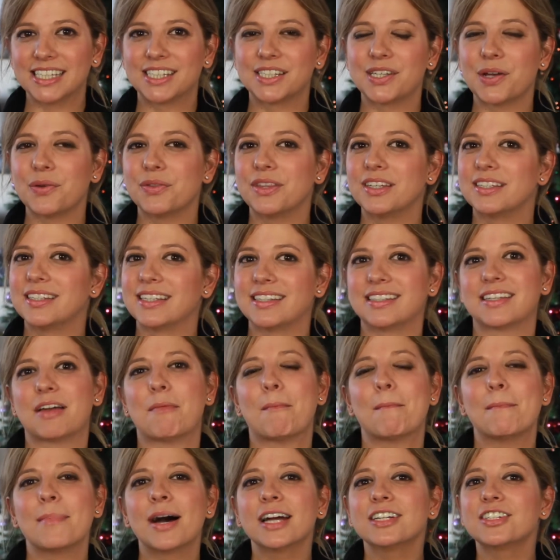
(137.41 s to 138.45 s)
So this is a
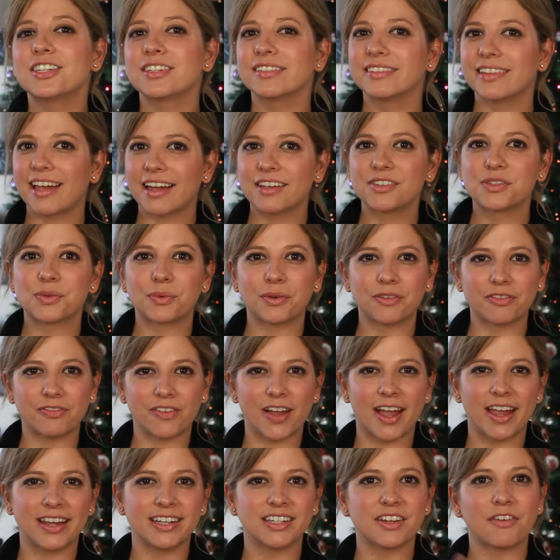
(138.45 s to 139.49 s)
much less
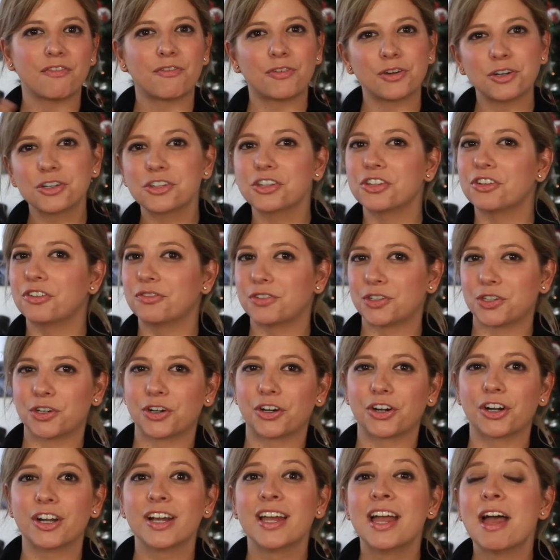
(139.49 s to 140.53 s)
refined version of
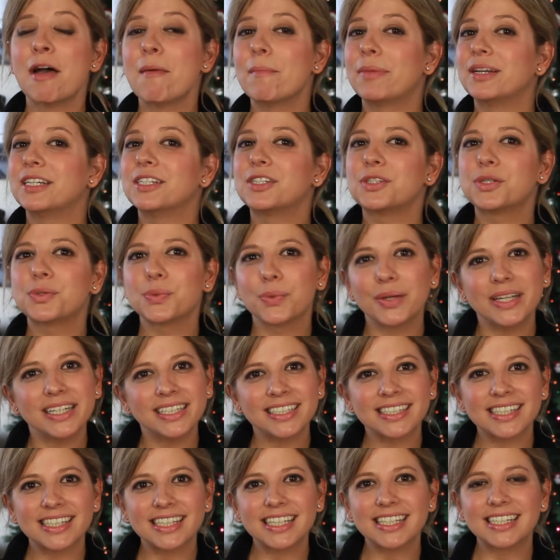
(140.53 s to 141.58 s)
sugar, but it
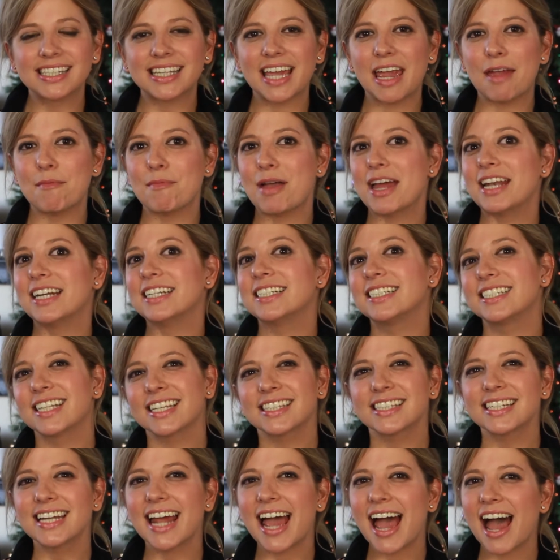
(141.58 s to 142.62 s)
sweetens the same and it
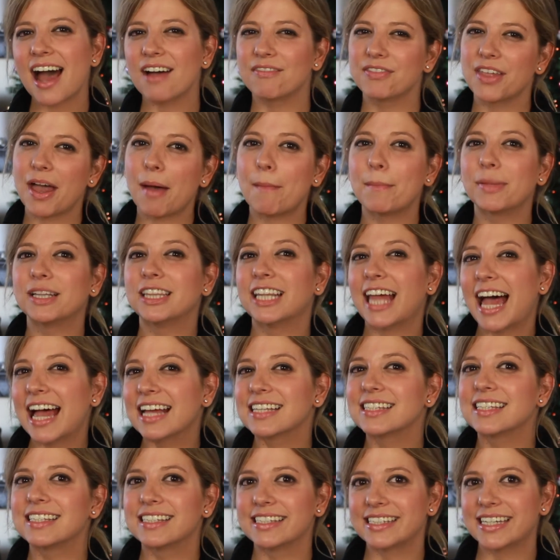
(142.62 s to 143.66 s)
doesn't have that
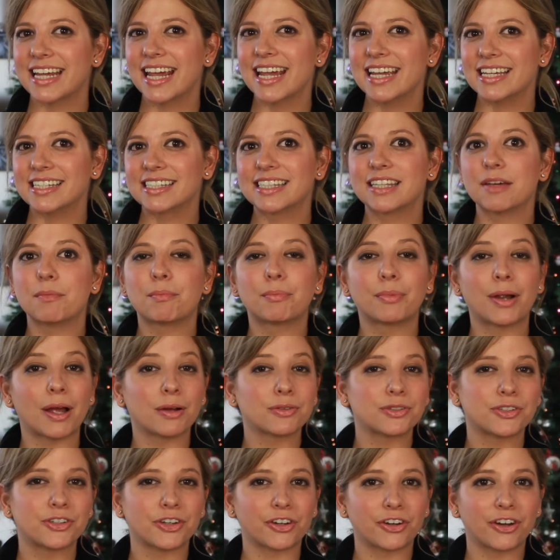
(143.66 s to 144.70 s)
molasses taste that
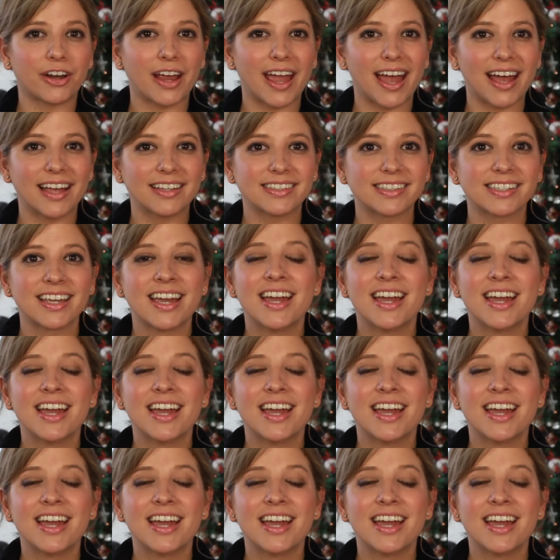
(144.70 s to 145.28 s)
brown sugar has.